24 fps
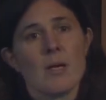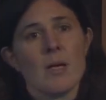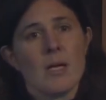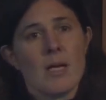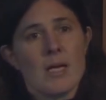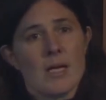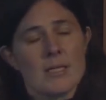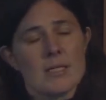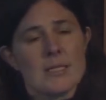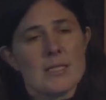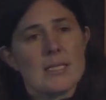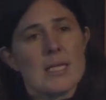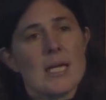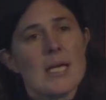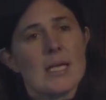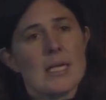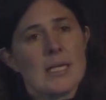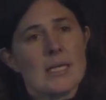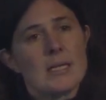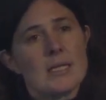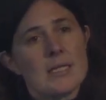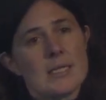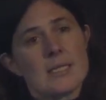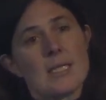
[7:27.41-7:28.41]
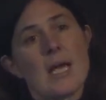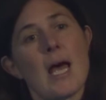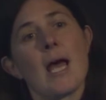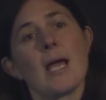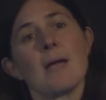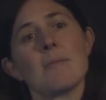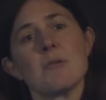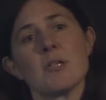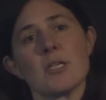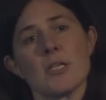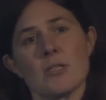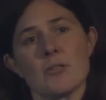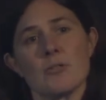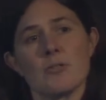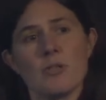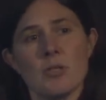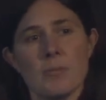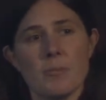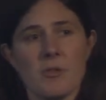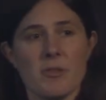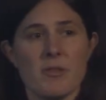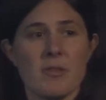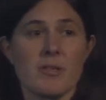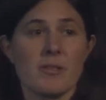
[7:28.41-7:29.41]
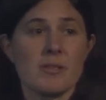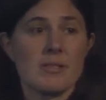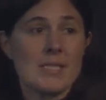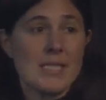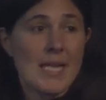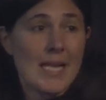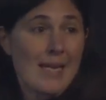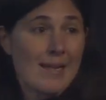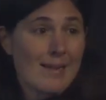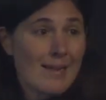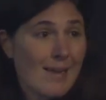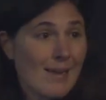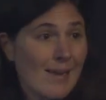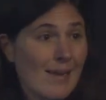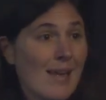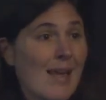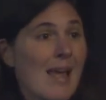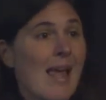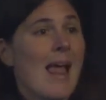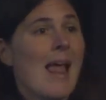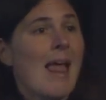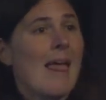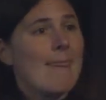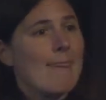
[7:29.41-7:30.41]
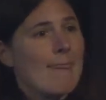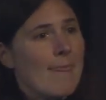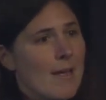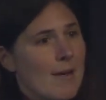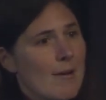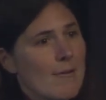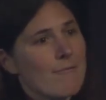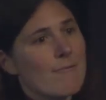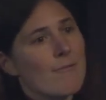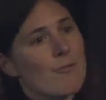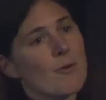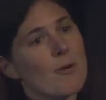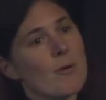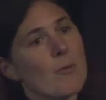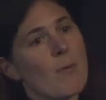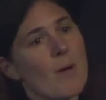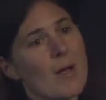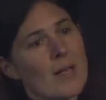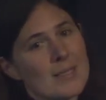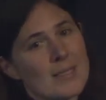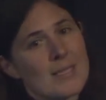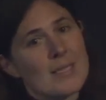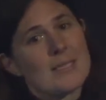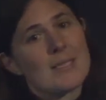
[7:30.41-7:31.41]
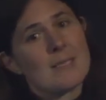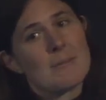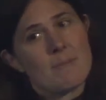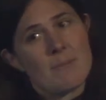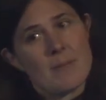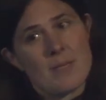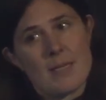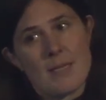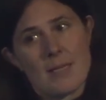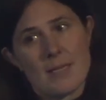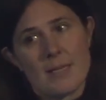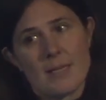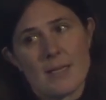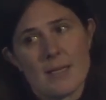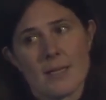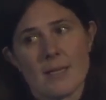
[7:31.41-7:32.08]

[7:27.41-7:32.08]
is taking the time to contribute their data and therefore wants it to be